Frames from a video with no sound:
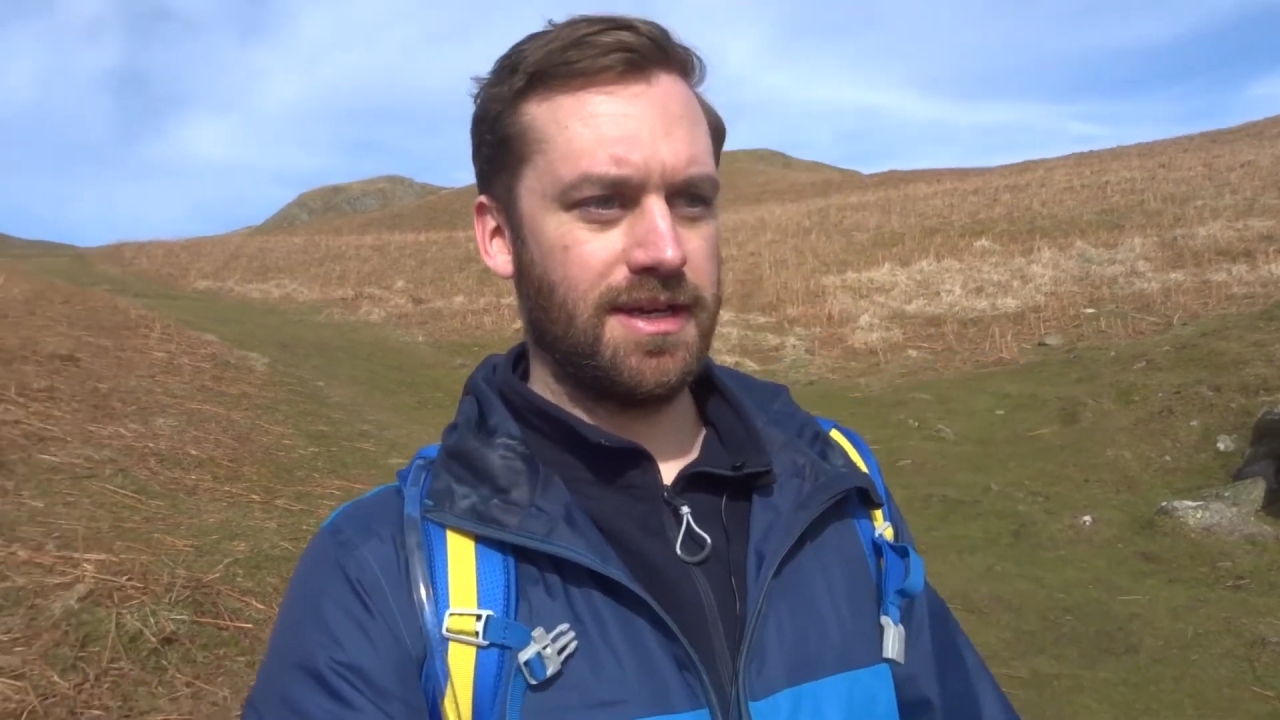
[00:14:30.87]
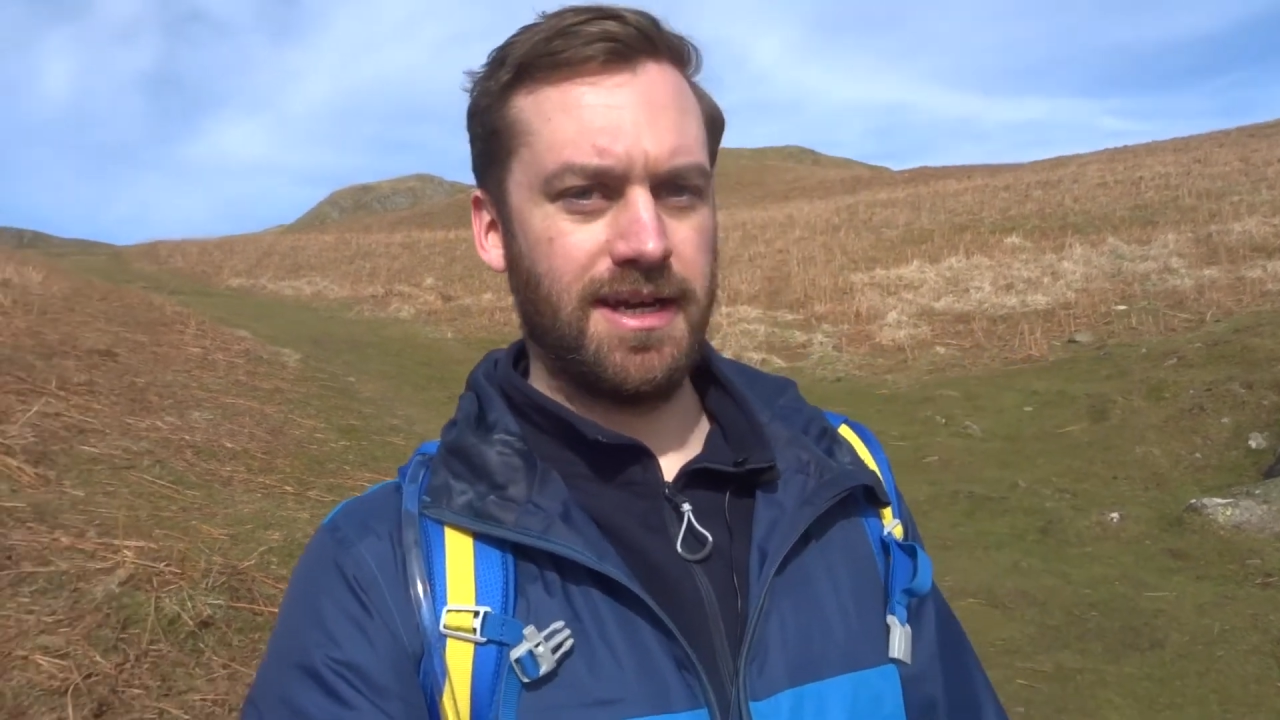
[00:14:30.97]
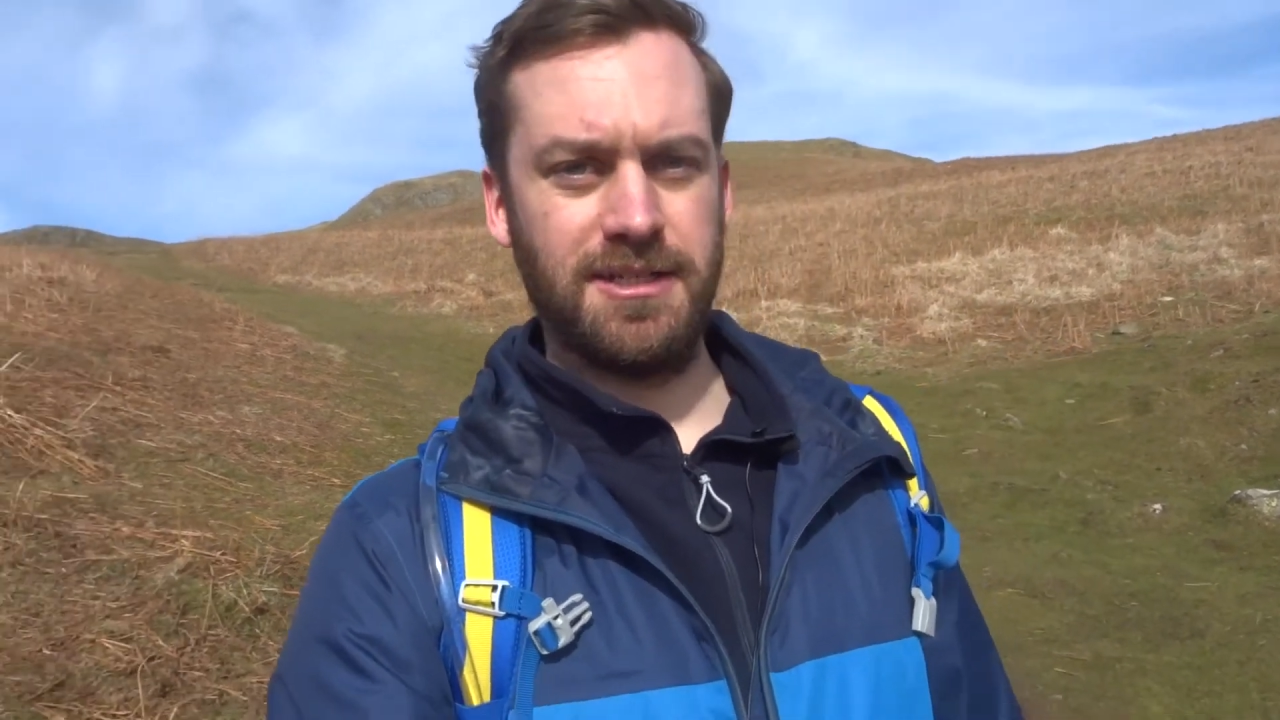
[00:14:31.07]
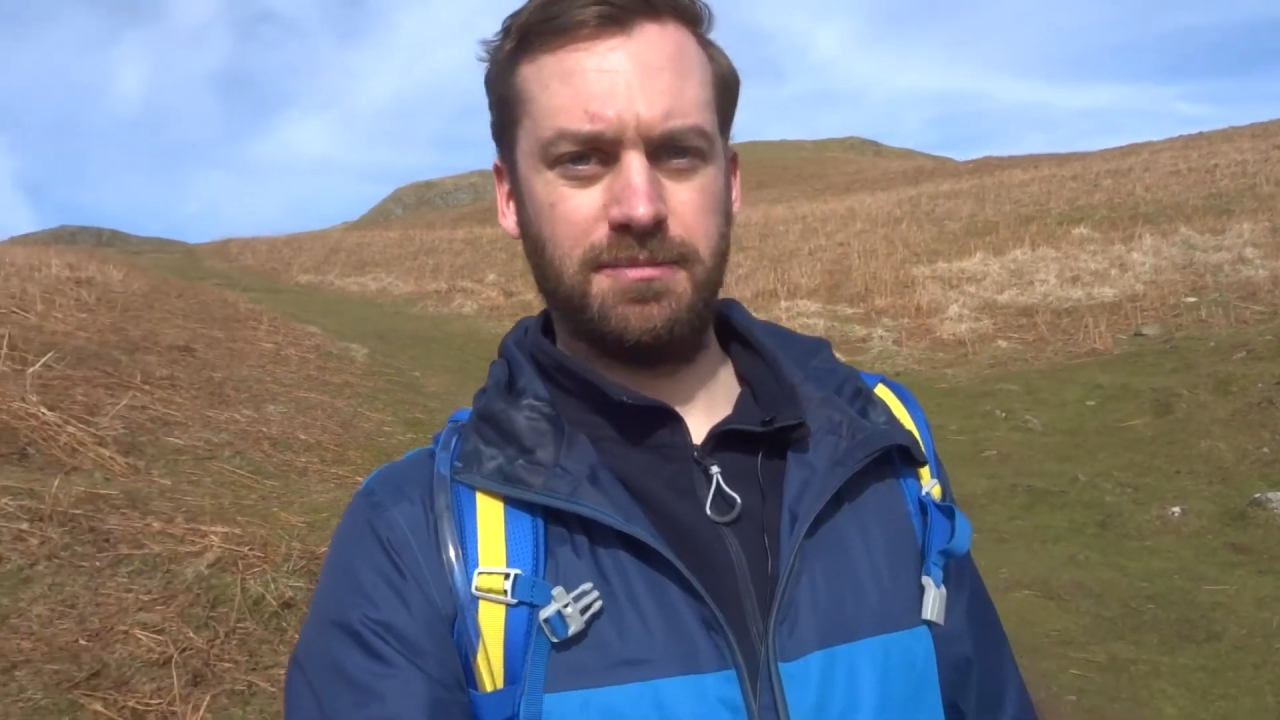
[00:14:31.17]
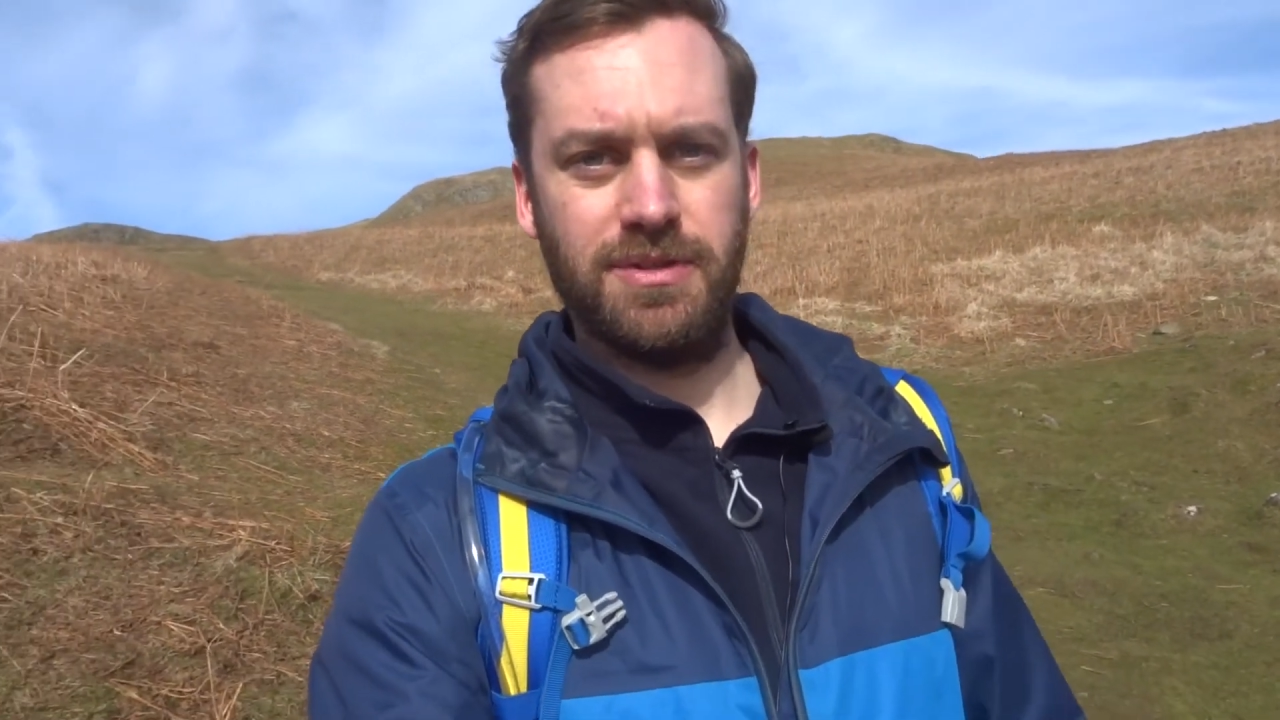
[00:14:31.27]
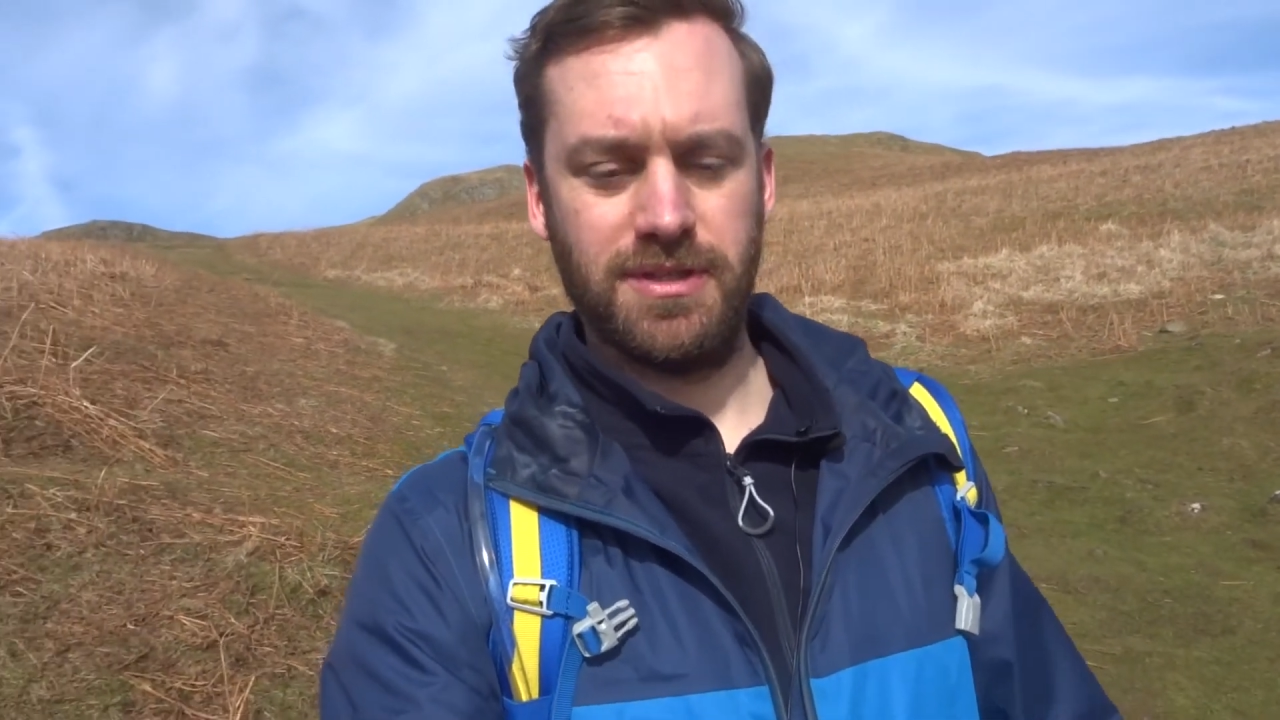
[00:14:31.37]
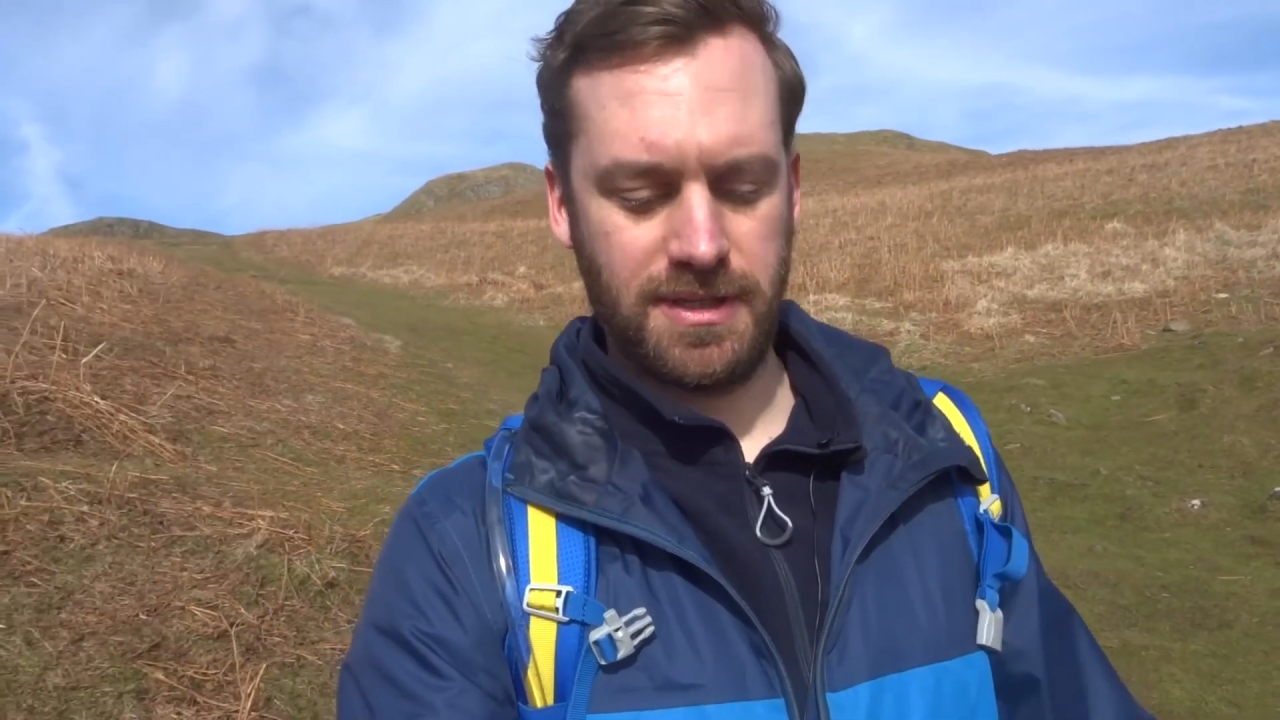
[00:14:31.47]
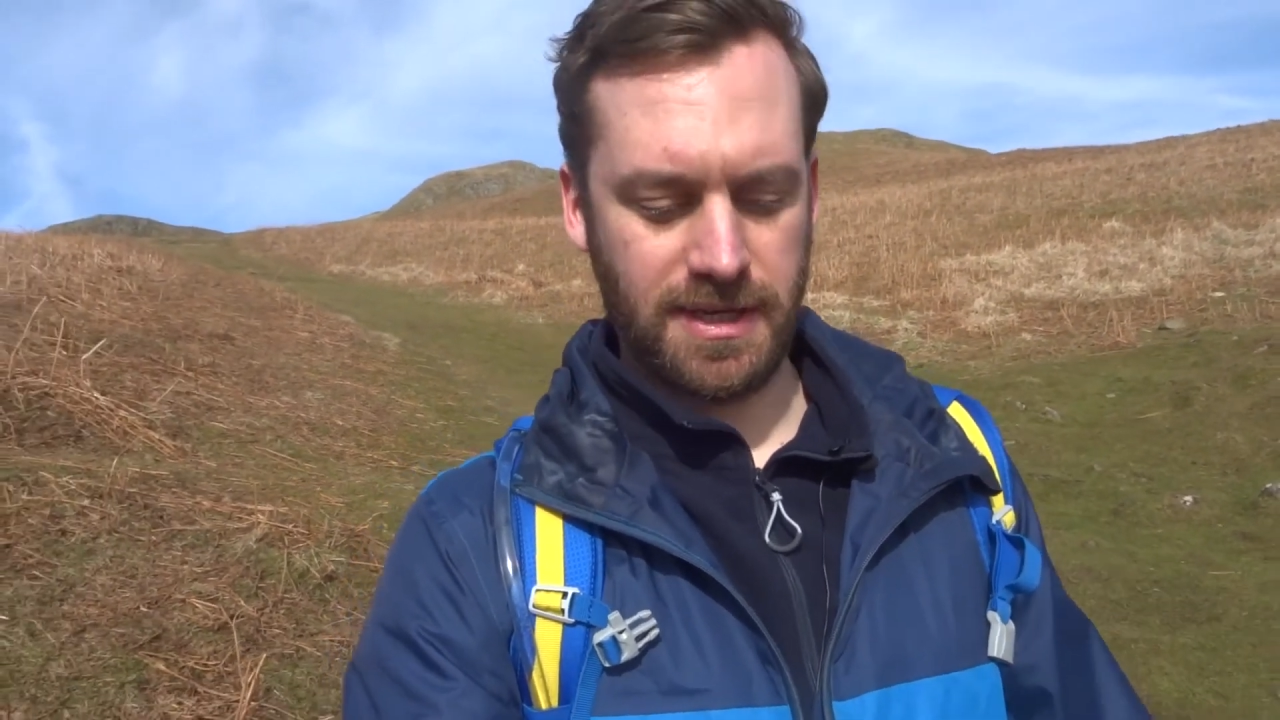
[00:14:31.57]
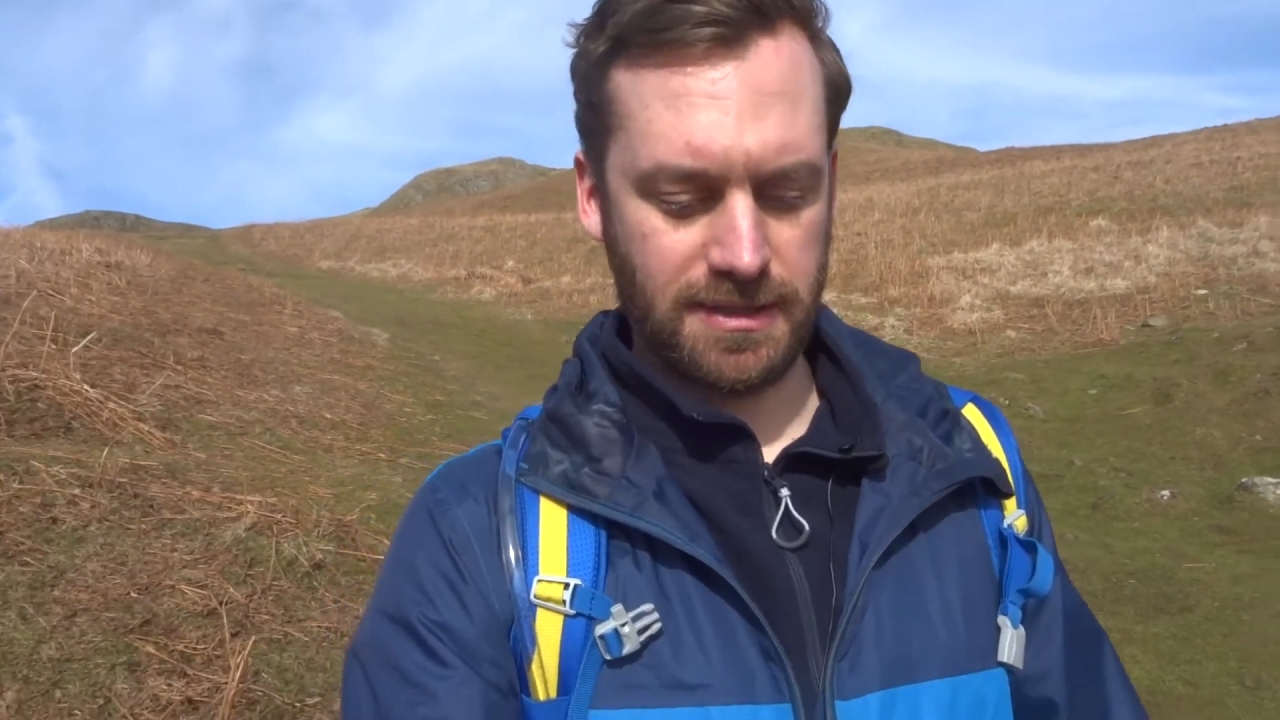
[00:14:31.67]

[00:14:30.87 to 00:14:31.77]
and it's Mother's Day